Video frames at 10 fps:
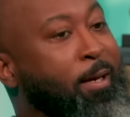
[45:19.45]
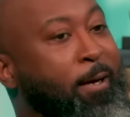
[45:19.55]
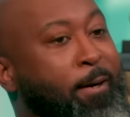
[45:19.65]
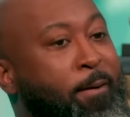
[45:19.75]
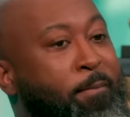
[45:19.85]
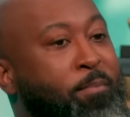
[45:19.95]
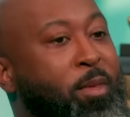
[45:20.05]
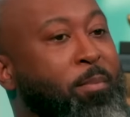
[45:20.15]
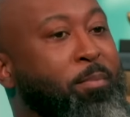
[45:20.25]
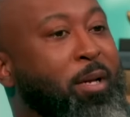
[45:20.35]

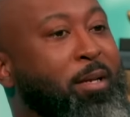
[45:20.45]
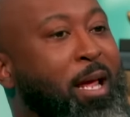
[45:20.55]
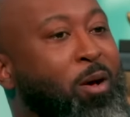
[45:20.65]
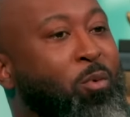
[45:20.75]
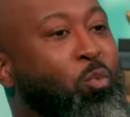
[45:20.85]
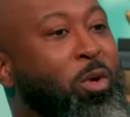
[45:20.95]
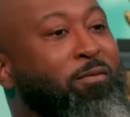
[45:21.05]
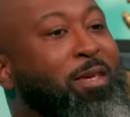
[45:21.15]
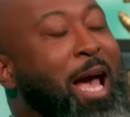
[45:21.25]
But now we've